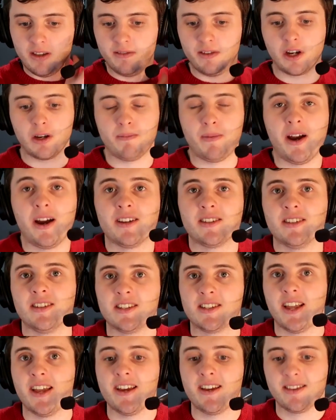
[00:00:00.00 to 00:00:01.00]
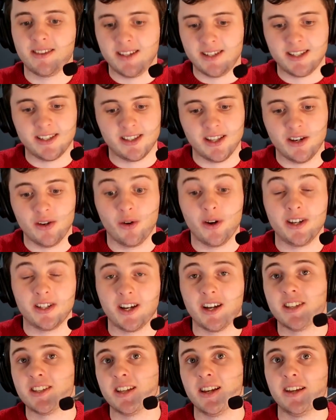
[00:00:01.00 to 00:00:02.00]
For comparison's sake, this is the noise
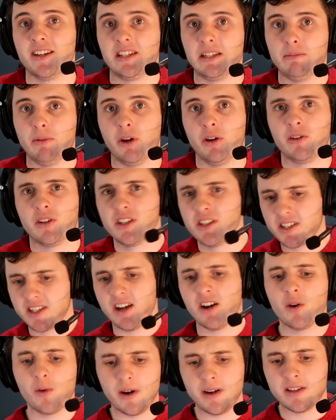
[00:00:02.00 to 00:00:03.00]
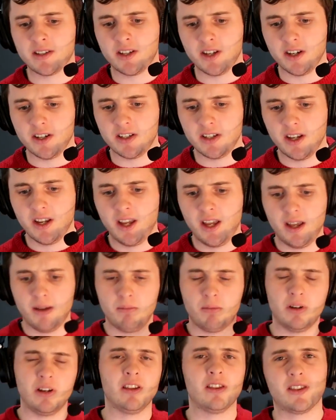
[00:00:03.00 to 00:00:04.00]
isolating mode. It doesn't sound quite as good,
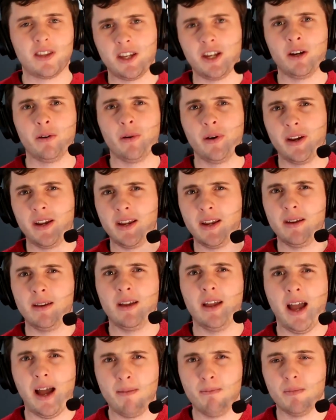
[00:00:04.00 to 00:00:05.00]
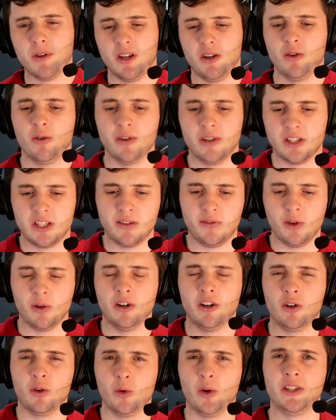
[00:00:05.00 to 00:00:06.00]
but in theory, ambient noises, if you're in
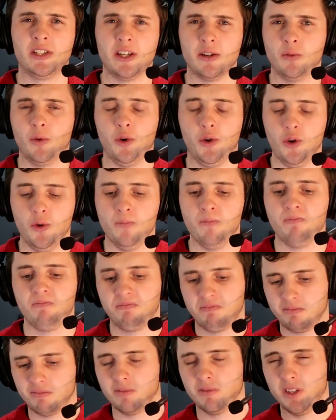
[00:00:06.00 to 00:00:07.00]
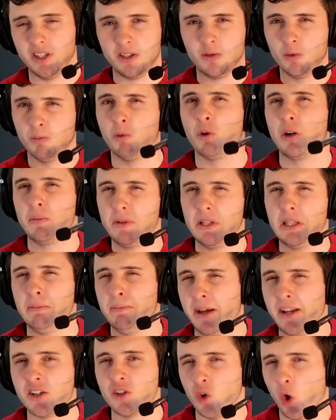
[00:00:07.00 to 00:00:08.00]
a noisier room, this would probably be the
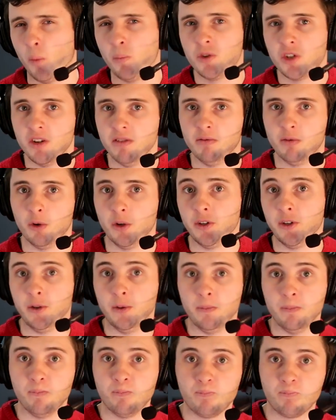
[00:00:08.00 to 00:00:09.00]
better option for you.